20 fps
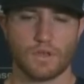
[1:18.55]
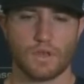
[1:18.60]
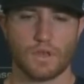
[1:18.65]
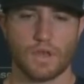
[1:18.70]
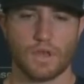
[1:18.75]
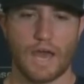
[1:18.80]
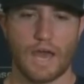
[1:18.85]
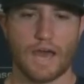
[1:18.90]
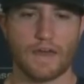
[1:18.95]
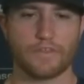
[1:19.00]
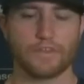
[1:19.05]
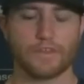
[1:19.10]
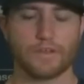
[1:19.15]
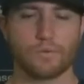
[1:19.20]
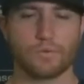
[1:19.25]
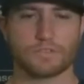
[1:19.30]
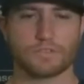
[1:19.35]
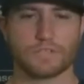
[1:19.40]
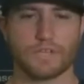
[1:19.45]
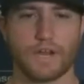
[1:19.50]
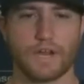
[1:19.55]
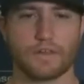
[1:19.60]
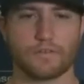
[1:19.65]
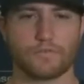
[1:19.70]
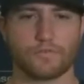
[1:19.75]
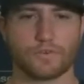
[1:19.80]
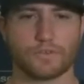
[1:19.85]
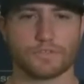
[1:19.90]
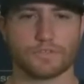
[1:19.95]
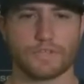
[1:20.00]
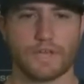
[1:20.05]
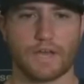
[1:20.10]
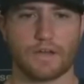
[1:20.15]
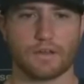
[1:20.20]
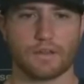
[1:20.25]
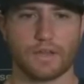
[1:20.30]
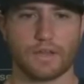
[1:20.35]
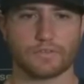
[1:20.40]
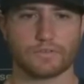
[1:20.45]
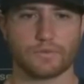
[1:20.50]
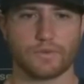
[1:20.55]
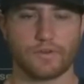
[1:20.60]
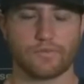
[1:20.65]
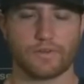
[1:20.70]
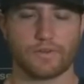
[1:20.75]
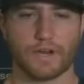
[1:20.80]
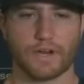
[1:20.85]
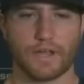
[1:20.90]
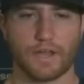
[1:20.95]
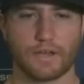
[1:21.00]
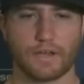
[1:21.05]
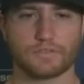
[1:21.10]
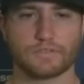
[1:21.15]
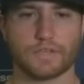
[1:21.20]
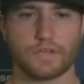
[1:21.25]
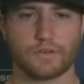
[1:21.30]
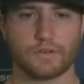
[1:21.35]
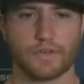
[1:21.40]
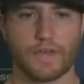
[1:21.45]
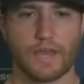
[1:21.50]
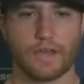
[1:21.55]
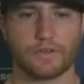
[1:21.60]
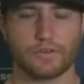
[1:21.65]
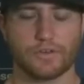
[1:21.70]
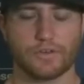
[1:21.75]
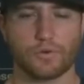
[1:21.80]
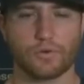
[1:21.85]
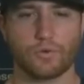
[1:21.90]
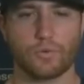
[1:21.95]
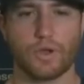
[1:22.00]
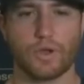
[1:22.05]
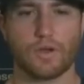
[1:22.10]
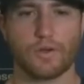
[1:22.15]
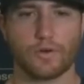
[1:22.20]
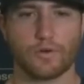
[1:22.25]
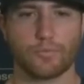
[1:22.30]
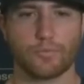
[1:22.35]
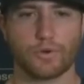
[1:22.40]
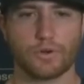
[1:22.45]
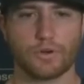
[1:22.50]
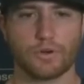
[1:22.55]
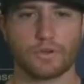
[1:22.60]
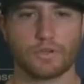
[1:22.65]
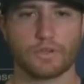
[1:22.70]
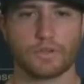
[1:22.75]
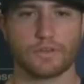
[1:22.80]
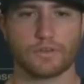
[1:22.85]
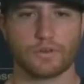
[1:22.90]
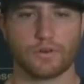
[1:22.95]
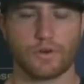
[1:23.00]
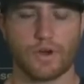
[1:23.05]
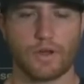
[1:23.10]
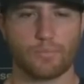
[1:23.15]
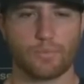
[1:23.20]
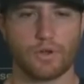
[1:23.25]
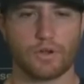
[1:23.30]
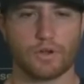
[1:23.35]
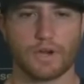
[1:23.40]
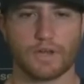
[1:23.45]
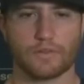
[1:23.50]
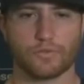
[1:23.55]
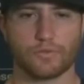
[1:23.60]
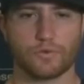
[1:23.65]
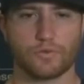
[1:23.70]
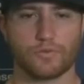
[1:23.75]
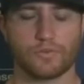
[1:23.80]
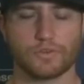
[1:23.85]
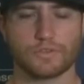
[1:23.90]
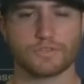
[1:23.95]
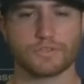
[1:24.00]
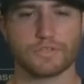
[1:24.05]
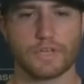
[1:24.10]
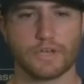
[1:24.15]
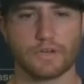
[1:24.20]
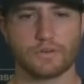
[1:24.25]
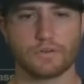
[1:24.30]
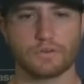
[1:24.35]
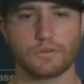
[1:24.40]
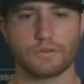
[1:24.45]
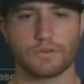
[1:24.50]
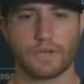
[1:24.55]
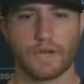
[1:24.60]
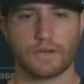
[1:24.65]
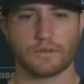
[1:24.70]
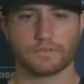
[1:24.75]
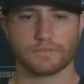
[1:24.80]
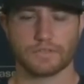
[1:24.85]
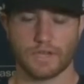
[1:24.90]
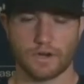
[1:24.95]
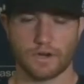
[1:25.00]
I think once I got the first out, that's whenever I kind of settled down. You know, we went homer, and then the ground ball got through for a single, and I was like, all